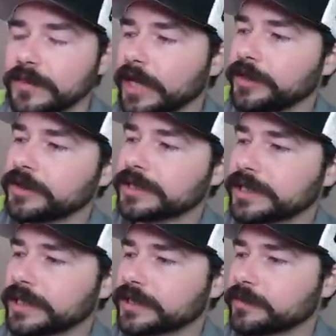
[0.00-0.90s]
And you can
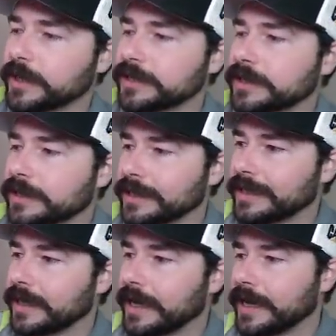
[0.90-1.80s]
see it's
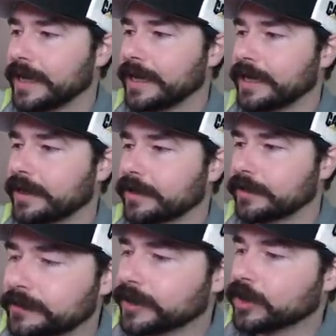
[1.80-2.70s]
basically a
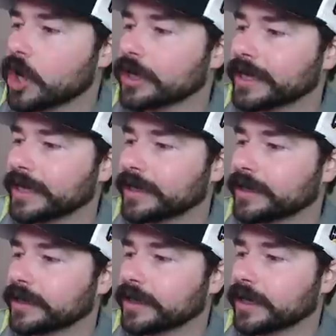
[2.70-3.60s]
an
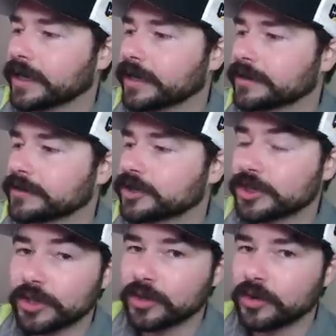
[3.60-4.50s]
elongated uh,
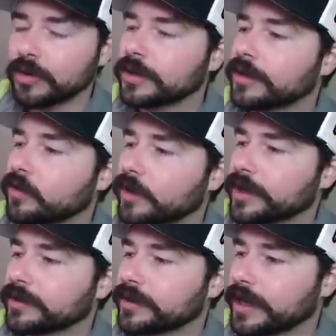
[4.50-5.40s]
circle
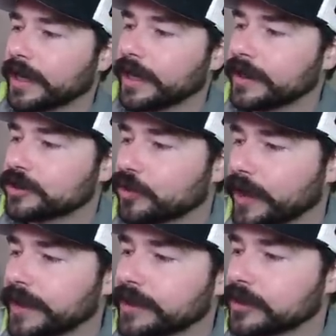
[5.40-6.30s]
with a
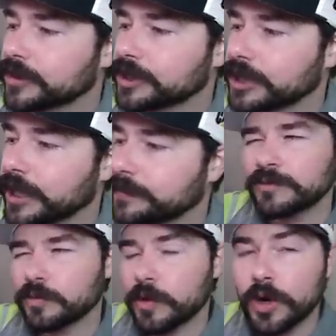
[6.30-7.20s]
triangular
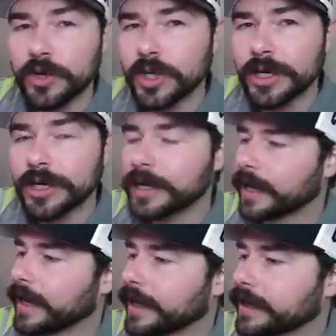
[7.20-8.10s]
shaped rotor
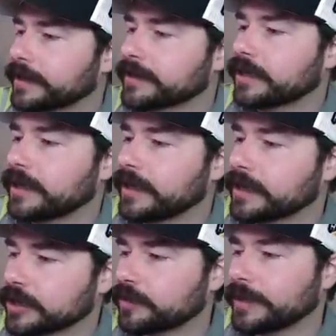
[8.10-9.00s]
and
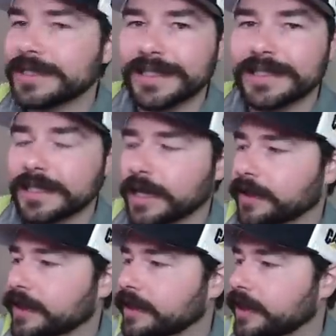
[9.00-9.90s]
it spins inside
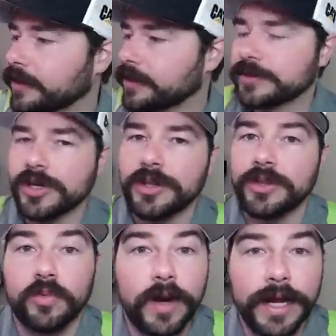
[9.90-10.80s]
of that. Now theirs on
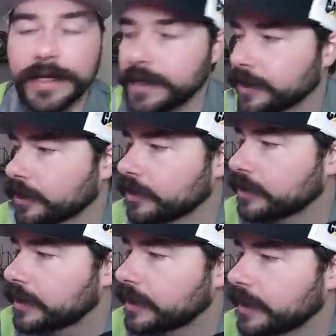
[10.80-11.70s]
the right here,
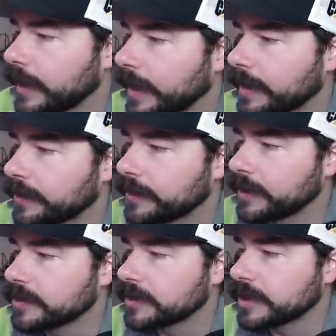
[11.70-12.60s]
and
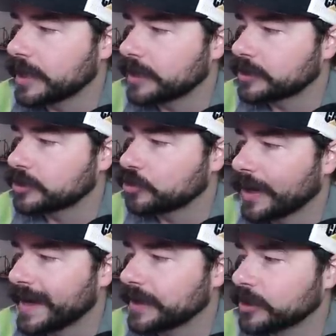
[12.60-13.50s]
theirs is a
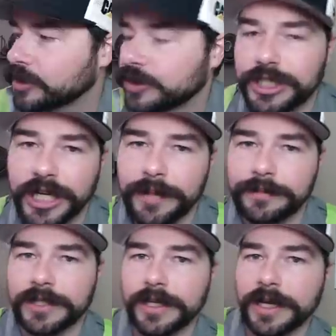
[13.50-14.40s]
triangular
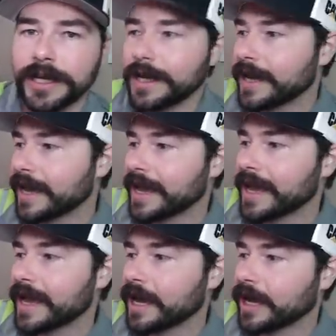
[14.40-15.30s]
shaped
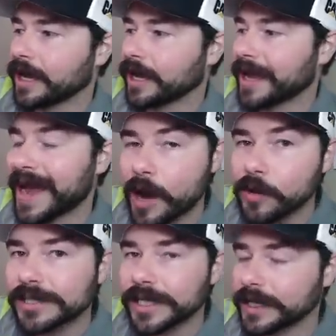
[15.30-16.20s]
uh,
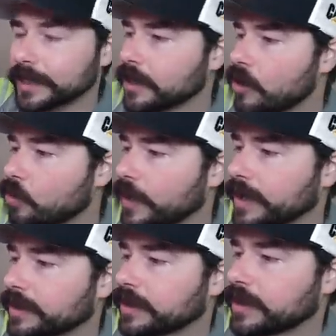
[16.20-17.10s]
housing
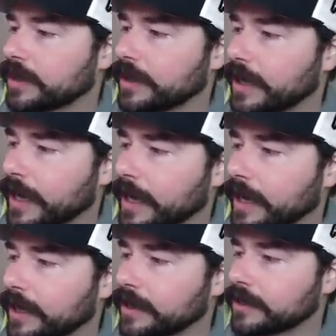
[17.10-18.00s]
with
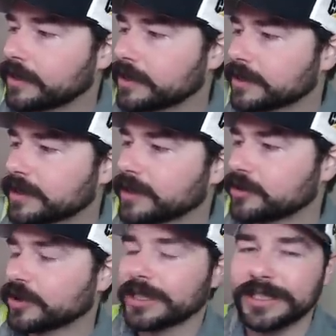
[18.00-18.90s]
a
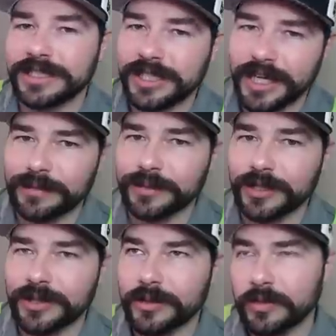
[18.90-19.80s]
cylindrically shaped
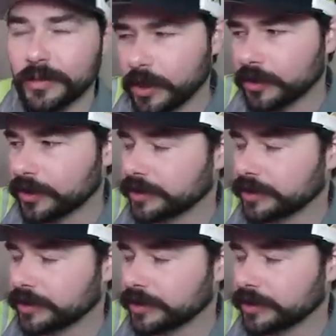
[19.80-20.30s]
rotor.